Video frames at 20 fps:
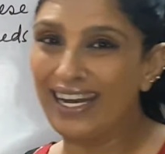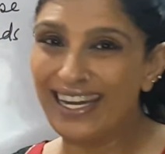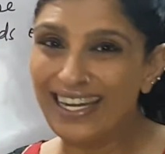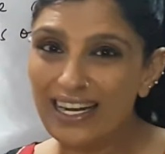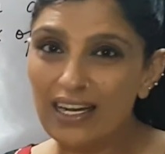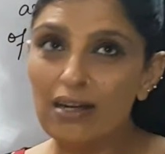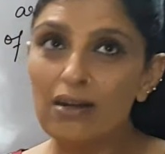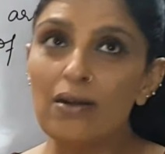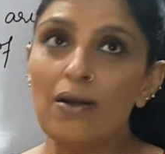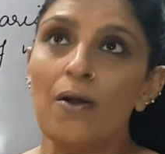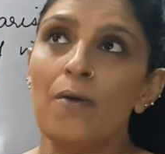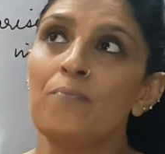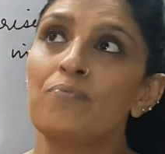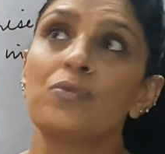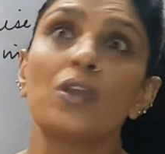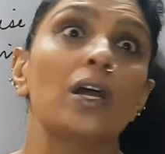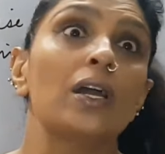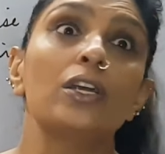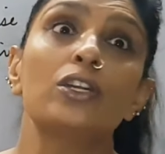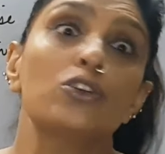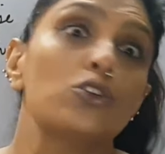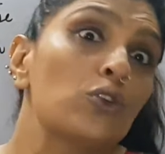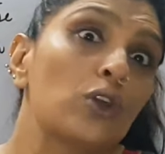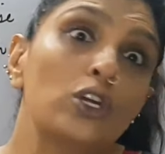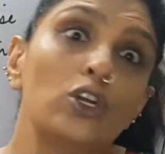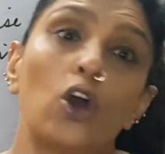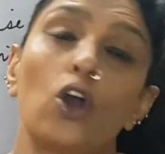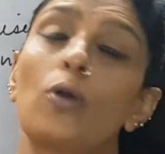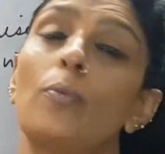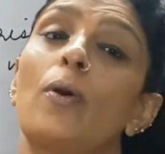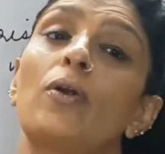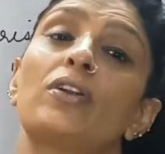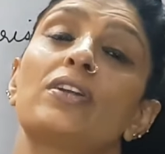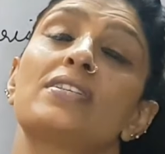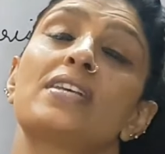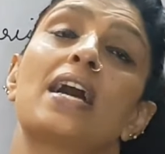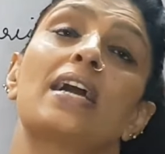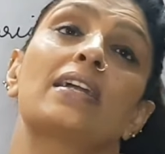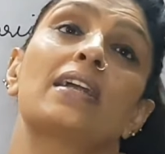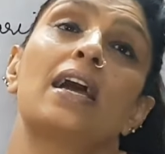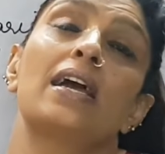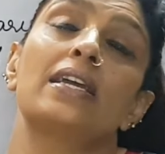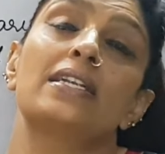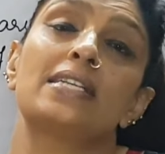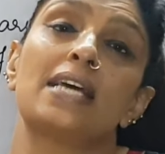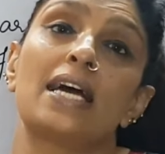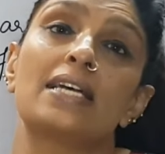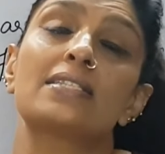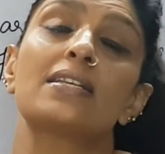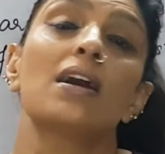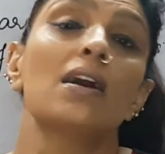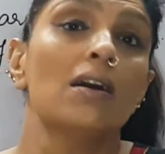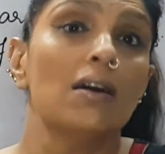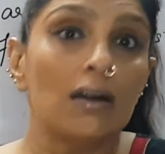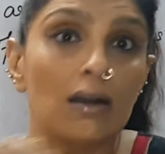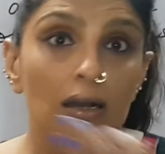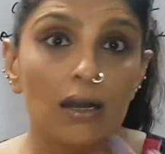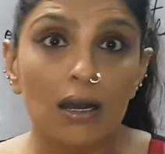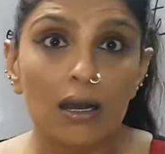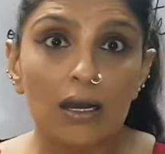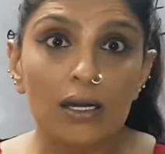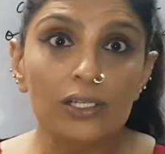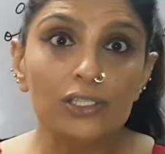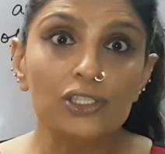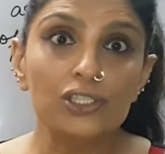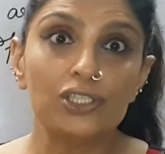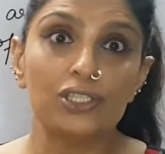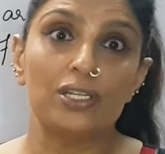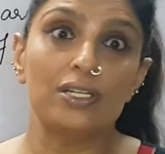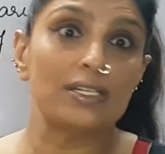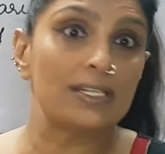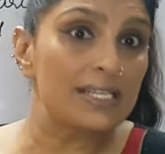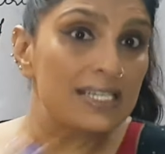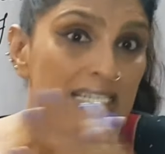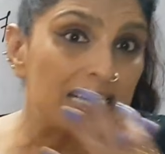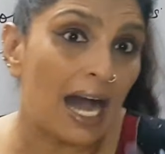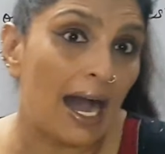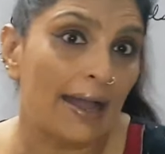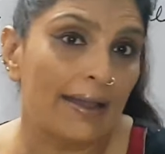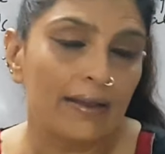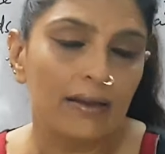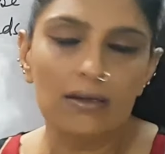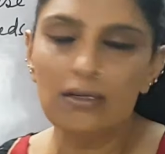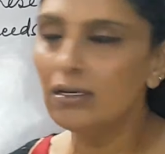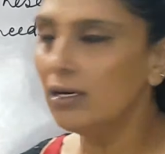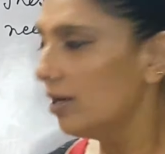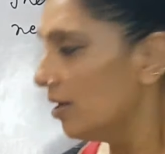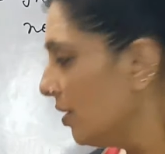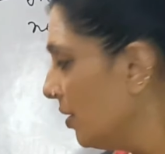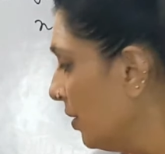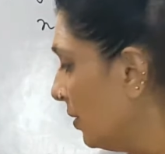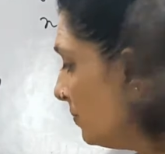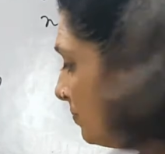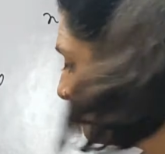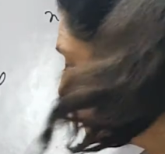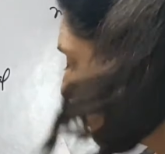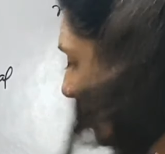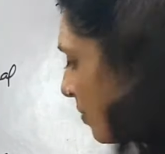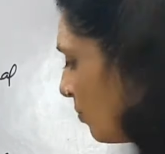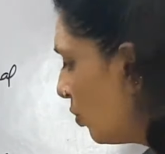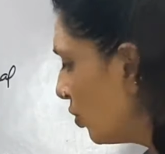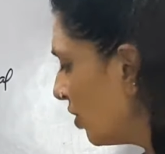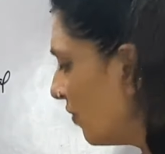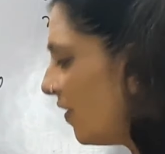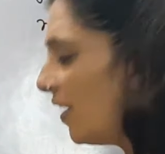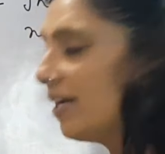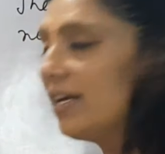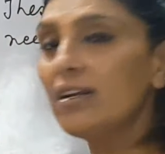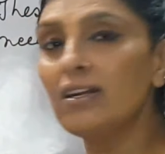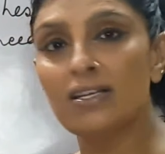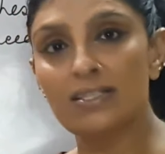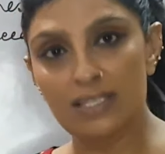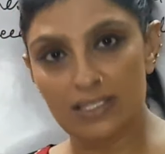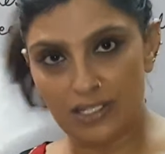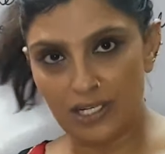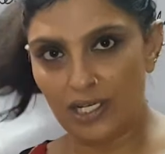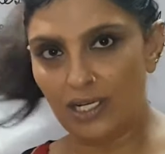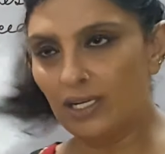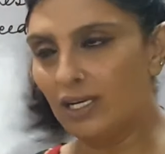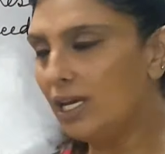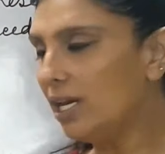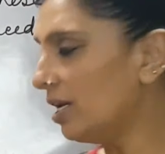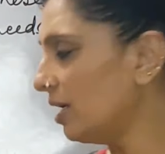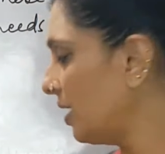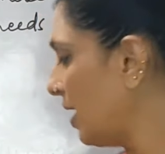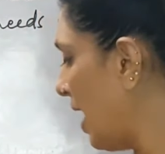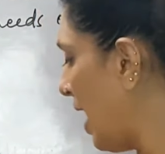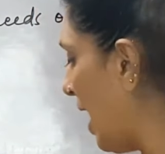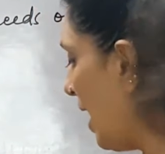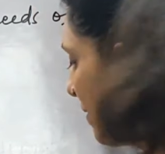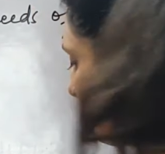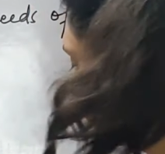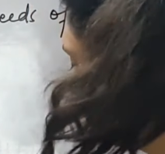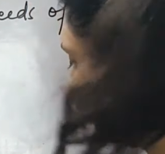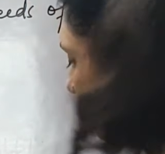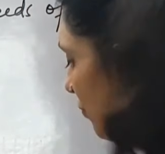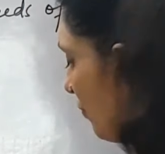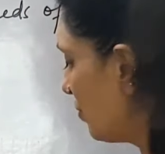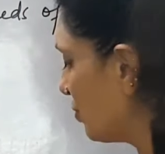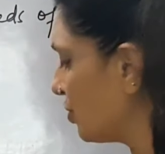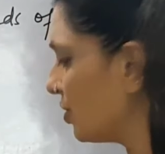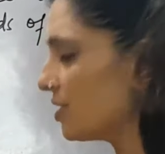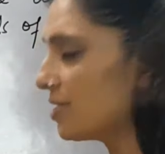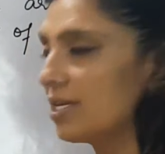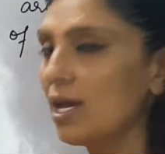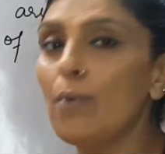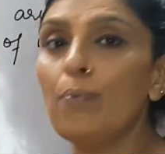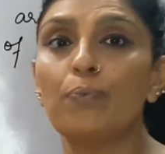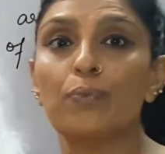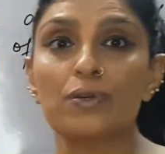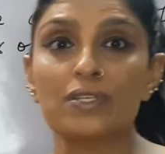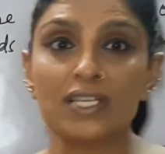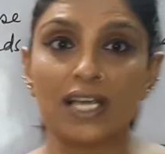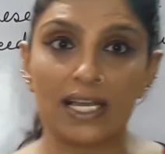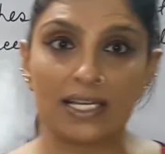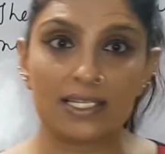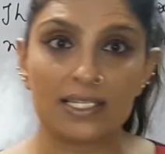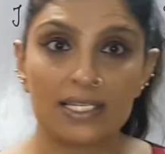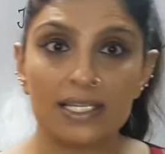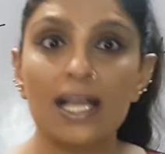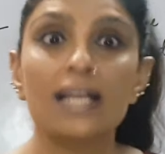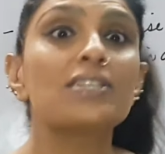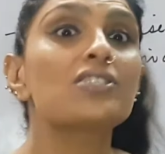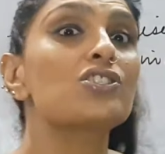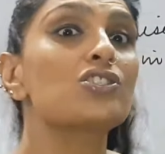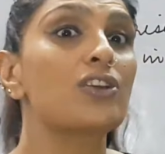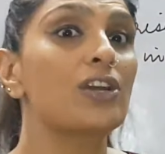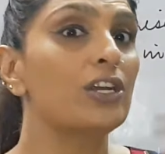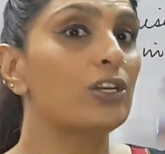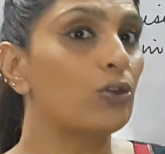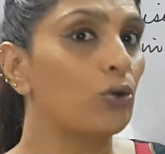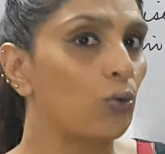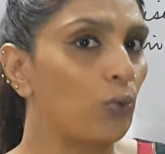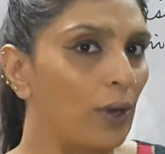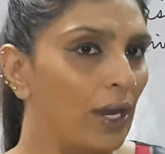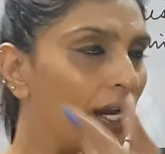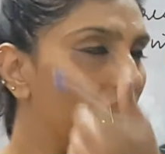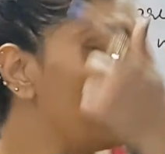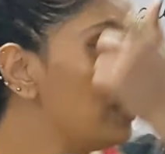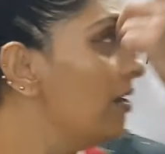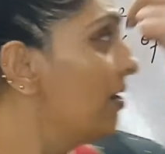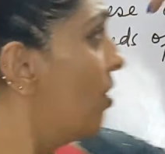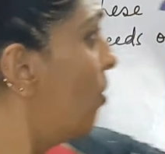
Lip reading: inner, you can talk about it as urge, desire. Motivator is a technique and motivation is a process. Let's read through quickly.